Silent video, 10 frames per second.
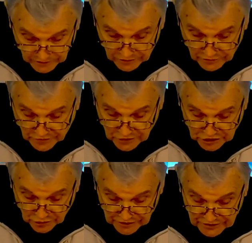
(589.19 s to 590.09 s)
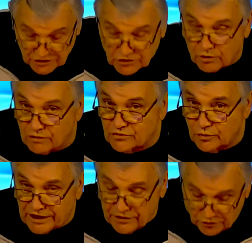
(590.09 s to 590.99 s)
1 Corinthians 12,
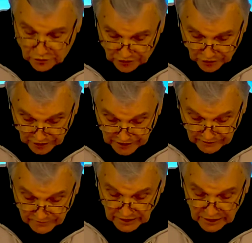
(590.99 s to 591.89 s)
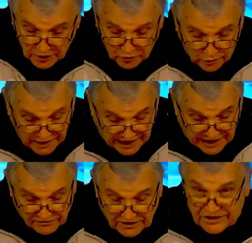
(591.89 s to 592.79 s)
28 through 30, we
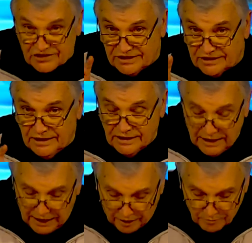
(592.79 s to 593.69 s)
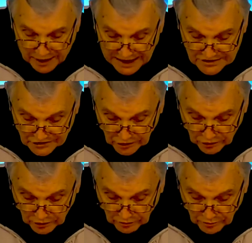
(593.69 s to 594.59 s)
have listed
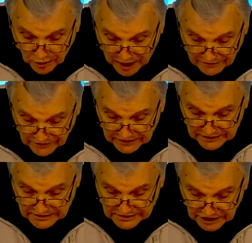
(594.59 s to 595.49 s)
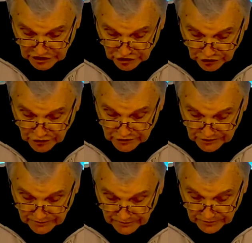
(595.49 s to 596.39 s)
apostle, prophet, teachers,
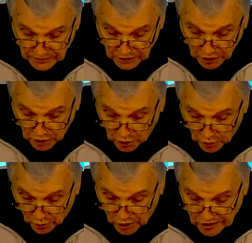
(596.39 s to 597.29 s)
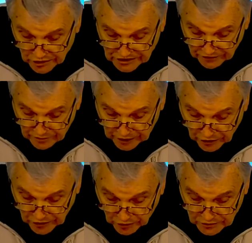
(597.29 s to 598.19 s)
workers of
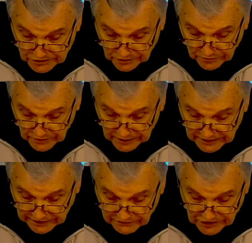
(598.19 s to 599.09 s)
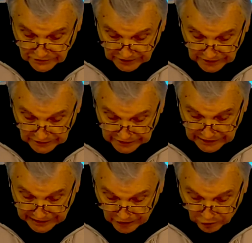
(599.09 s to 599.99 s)
miracles, gifts of healing,
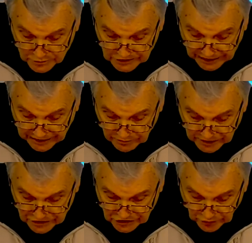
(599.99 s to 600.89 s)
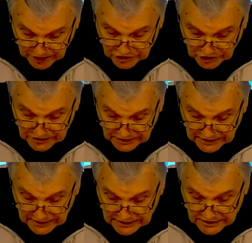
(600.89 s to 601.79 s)
helps, administration,
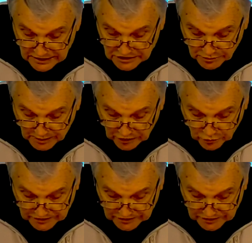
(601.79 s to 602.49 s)
speak with